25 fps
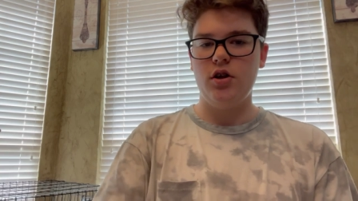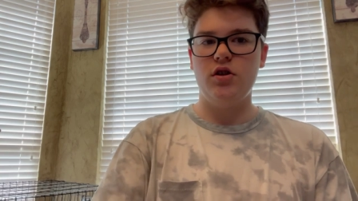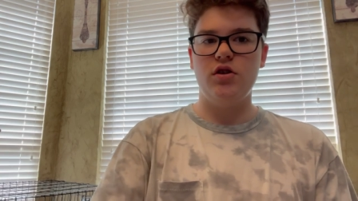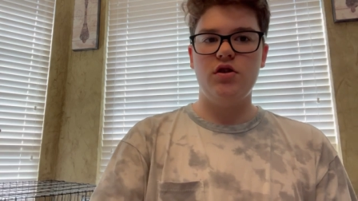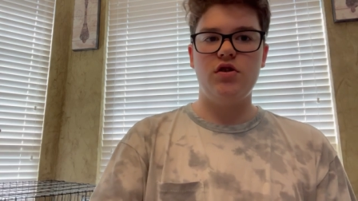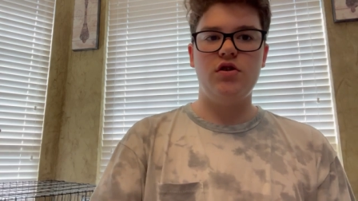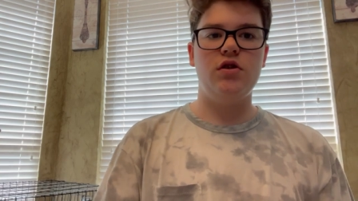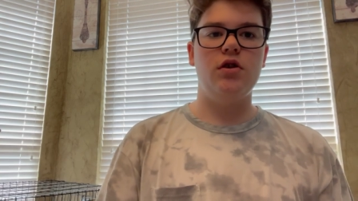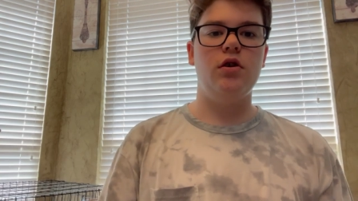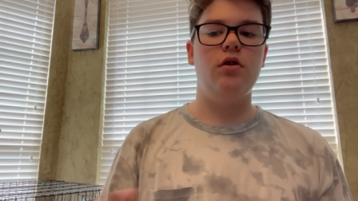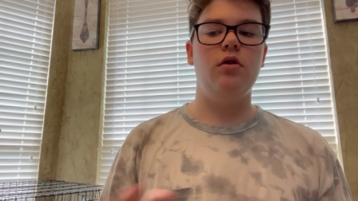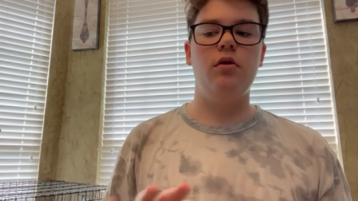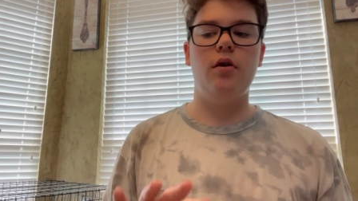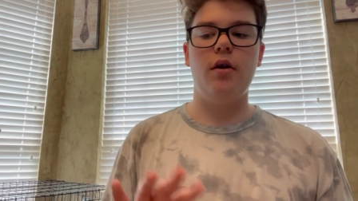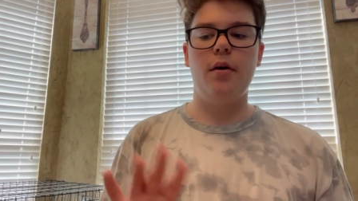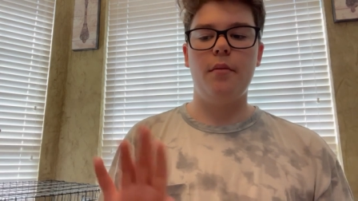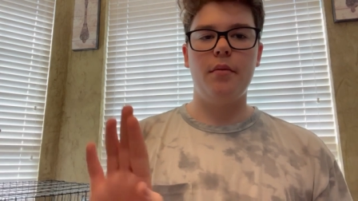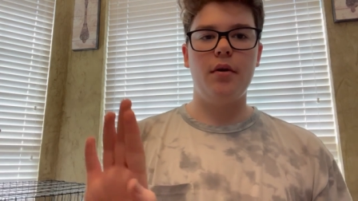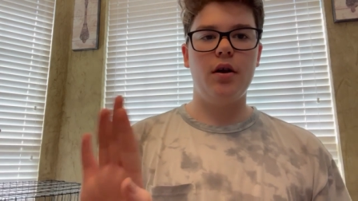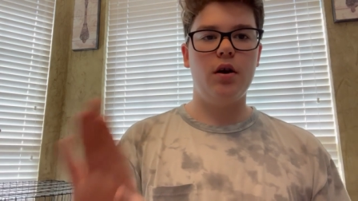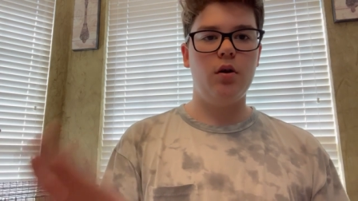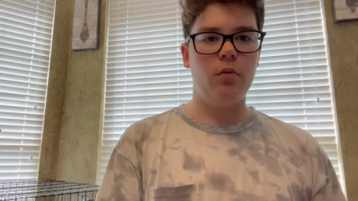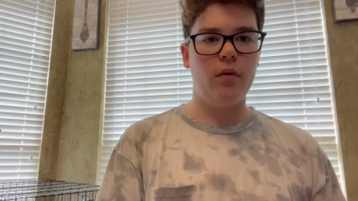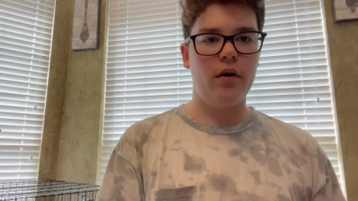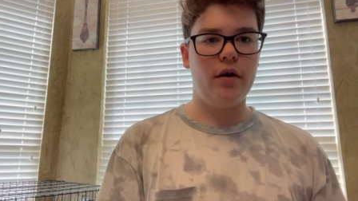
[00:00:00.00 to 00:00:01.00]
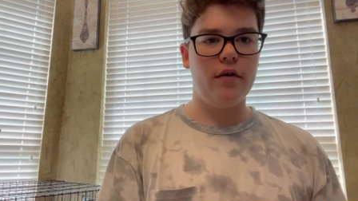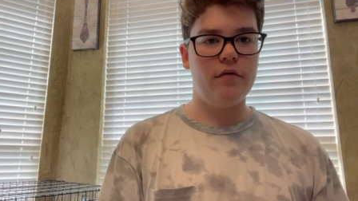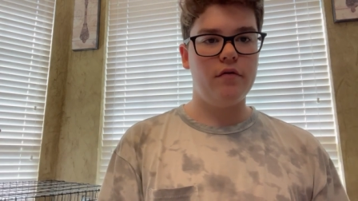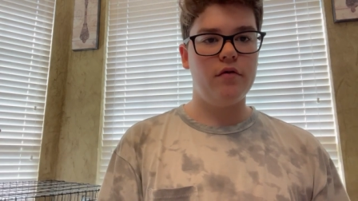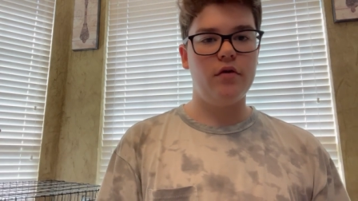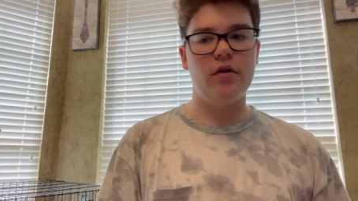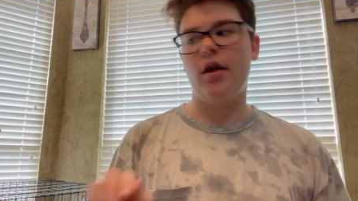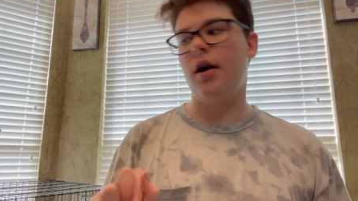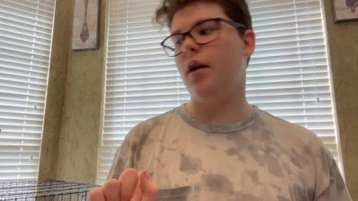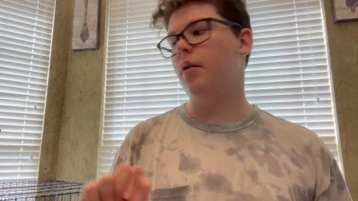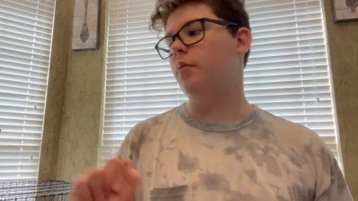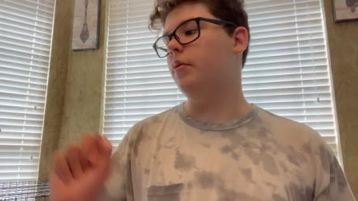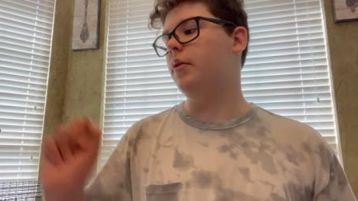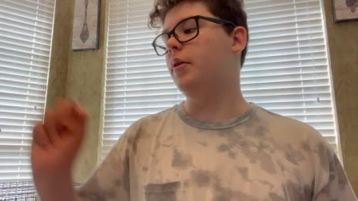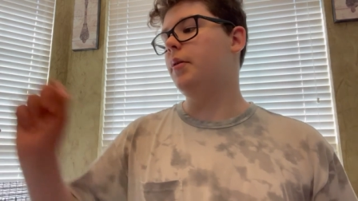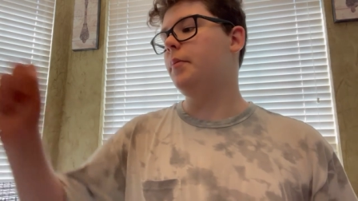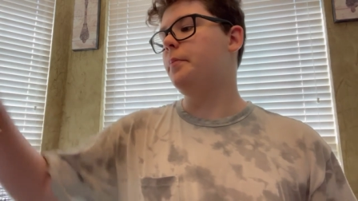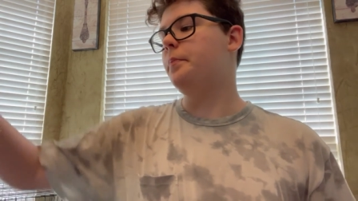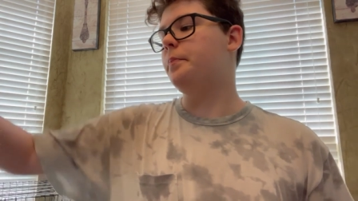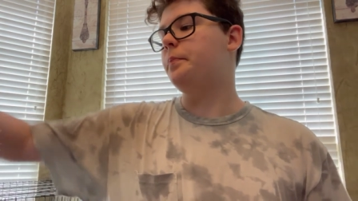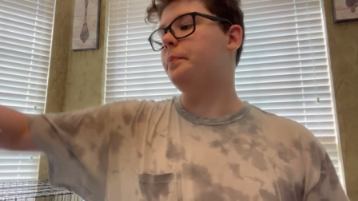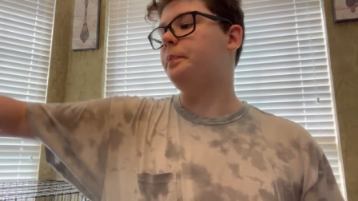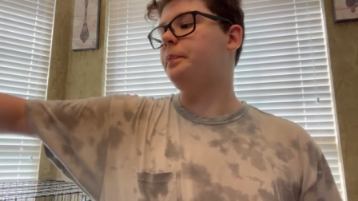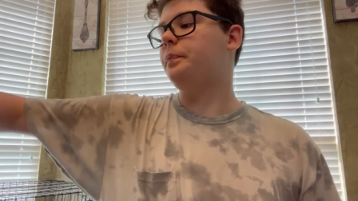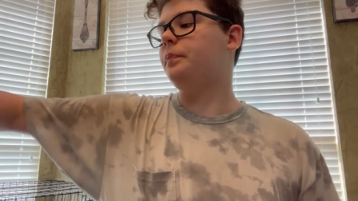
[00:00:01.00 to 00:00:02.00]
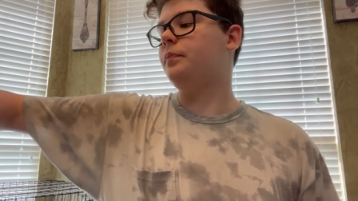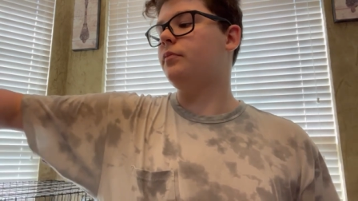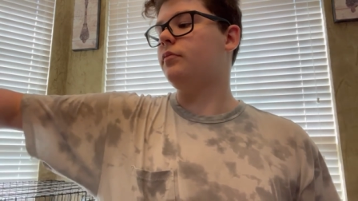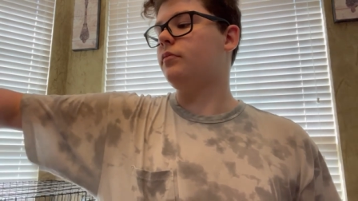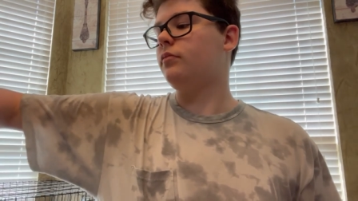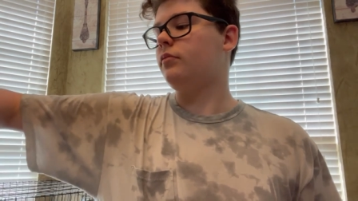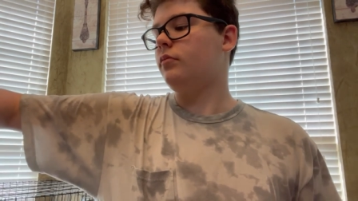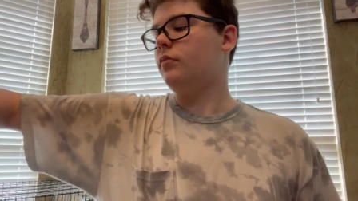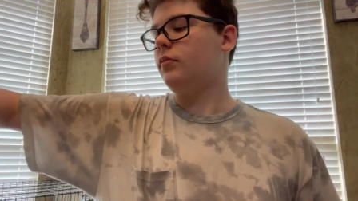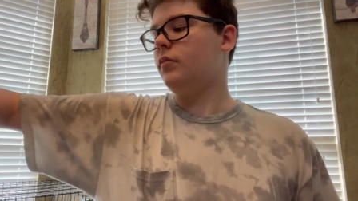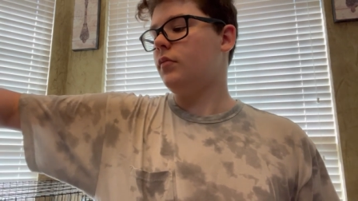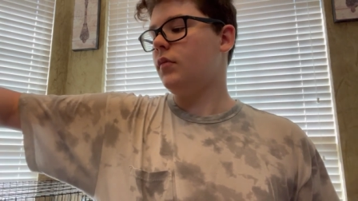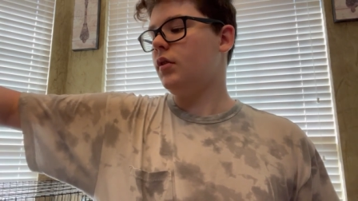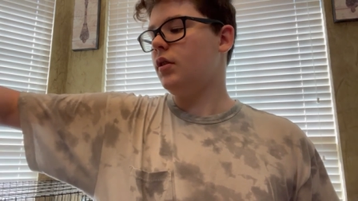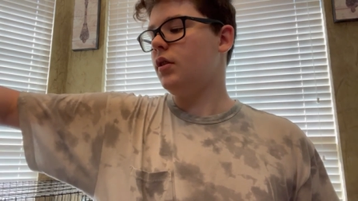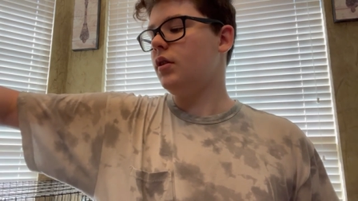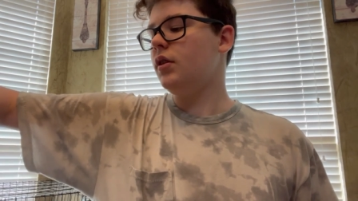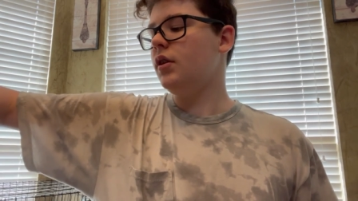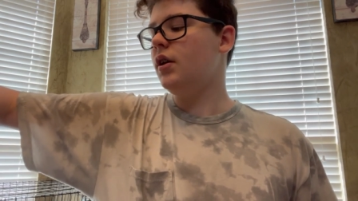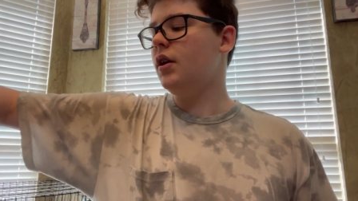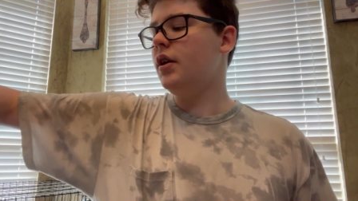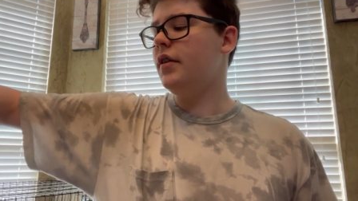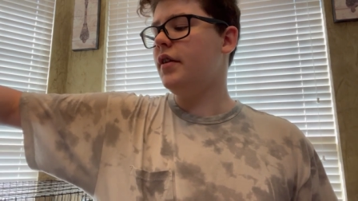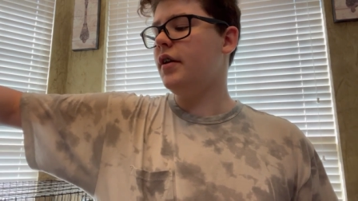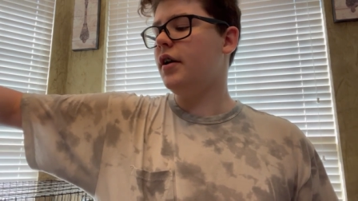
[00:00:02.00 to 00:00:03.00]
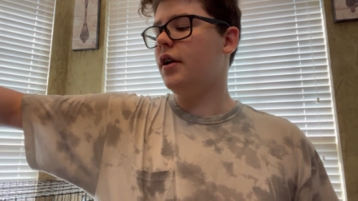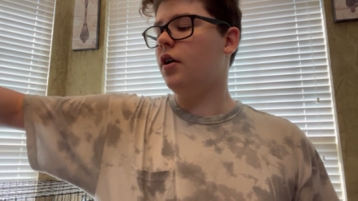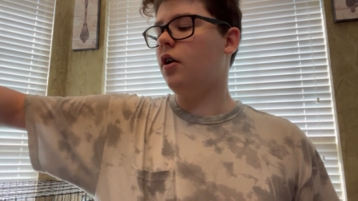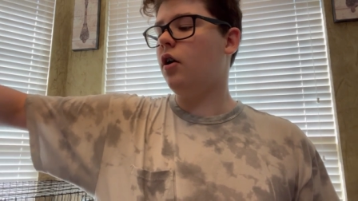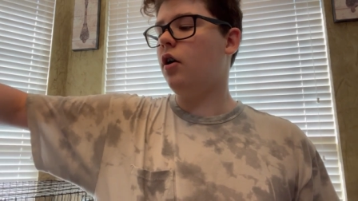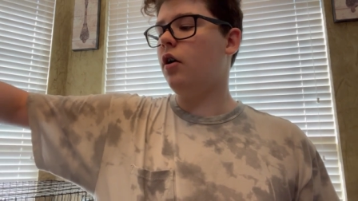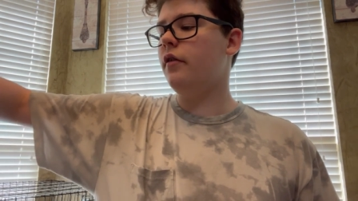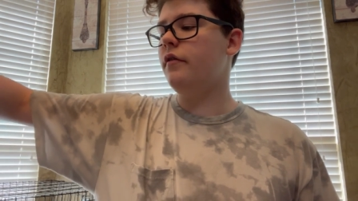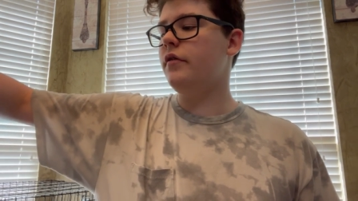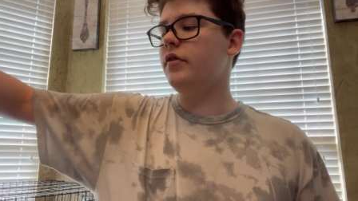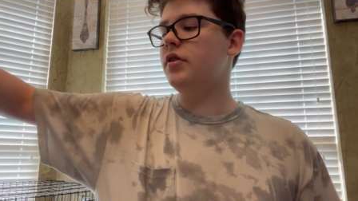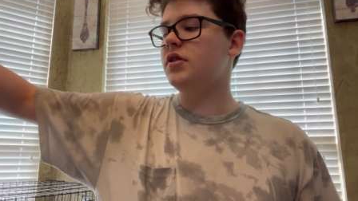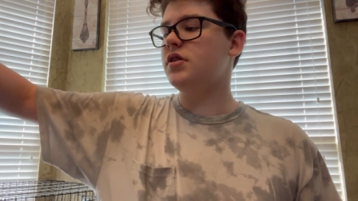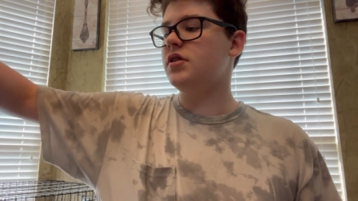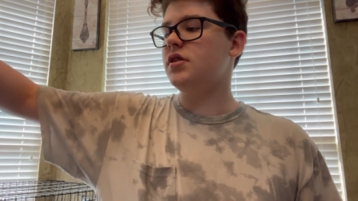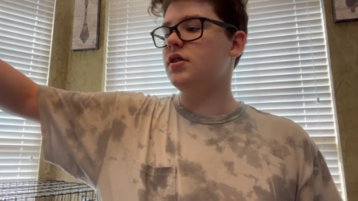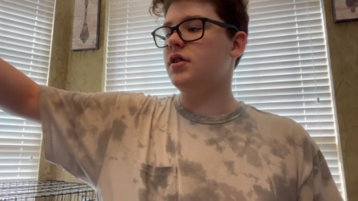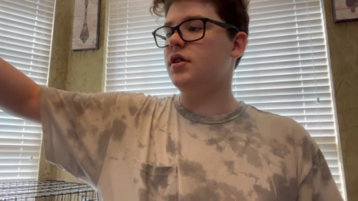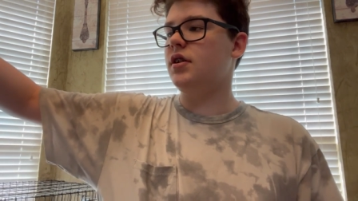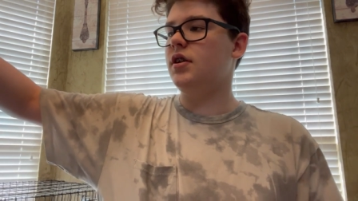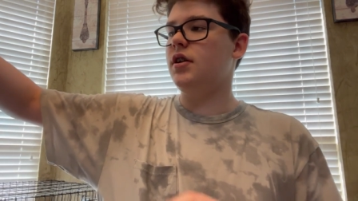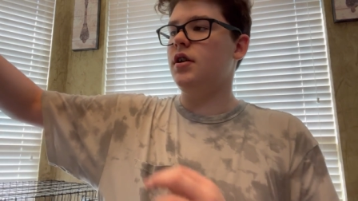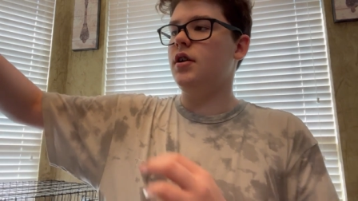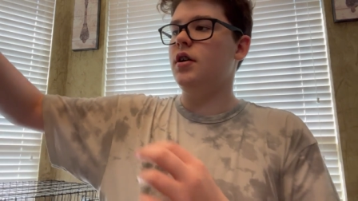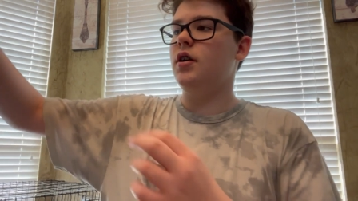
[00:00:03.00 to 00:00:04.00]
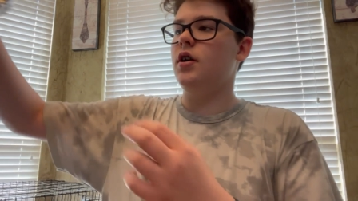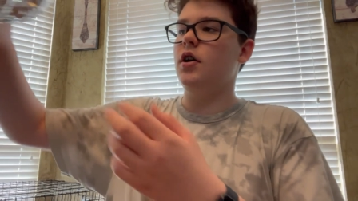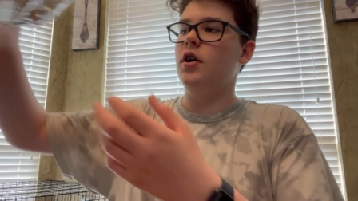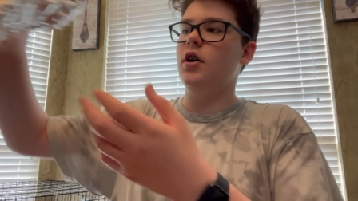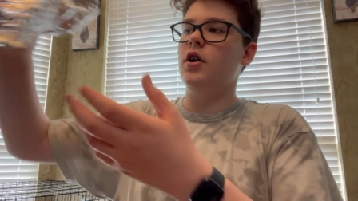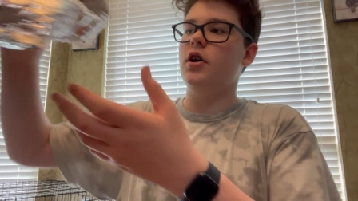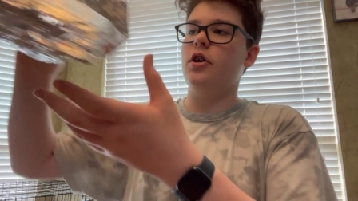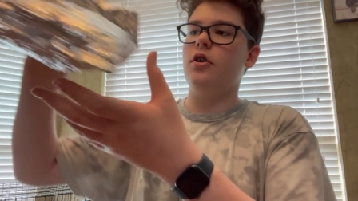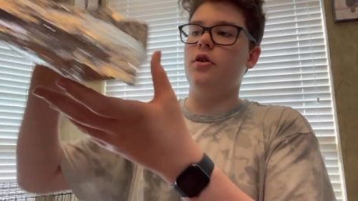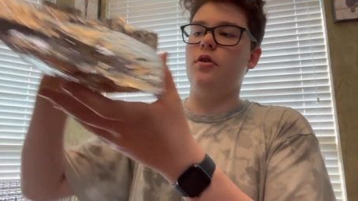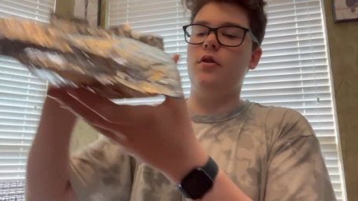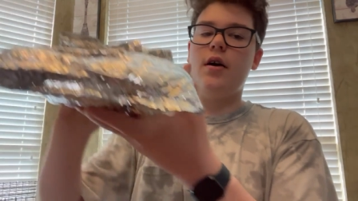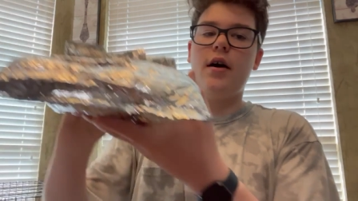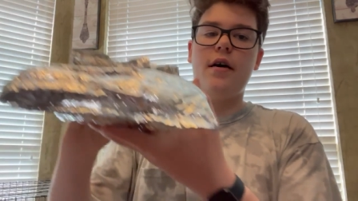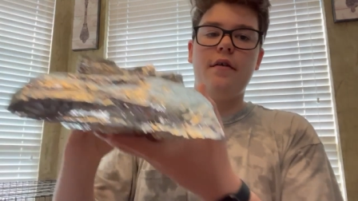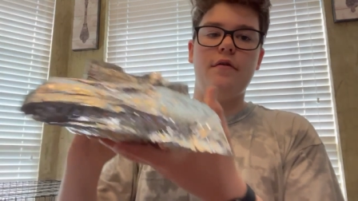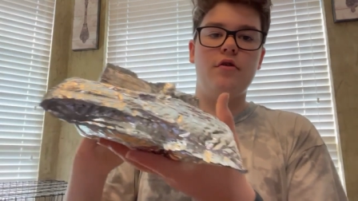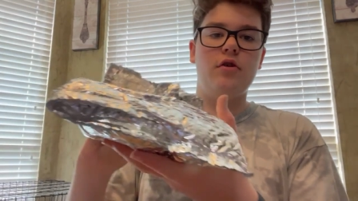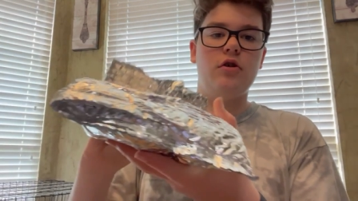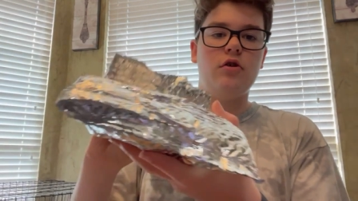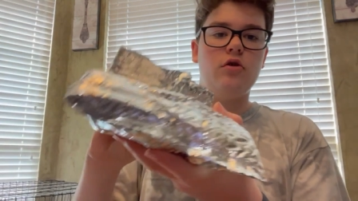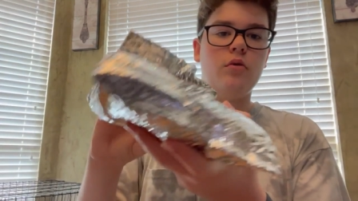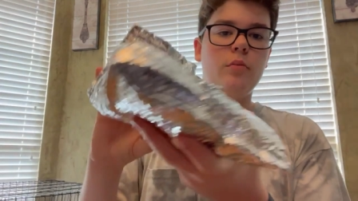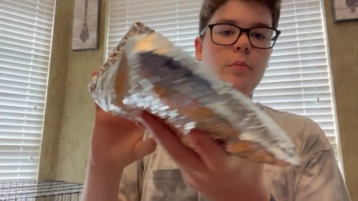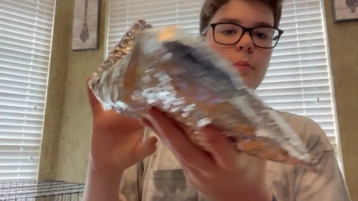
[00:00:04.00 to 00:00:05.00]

So I'm going to wait for that one. And then obviously you have your little